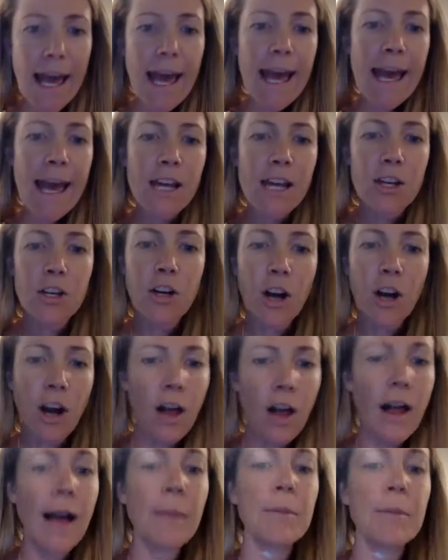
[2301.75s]
and
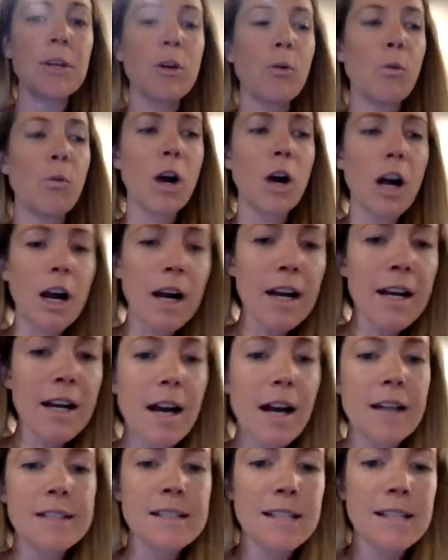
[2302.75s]
girl i'm gonna work
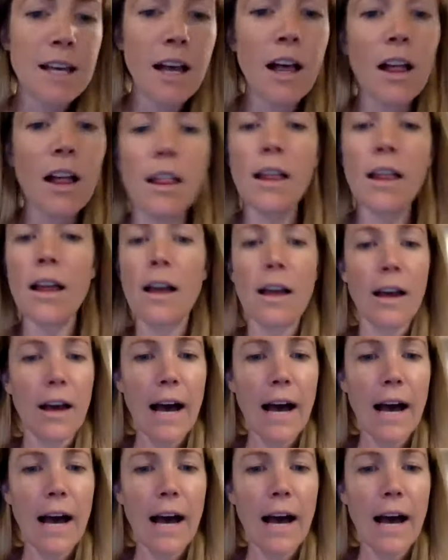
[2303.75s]
until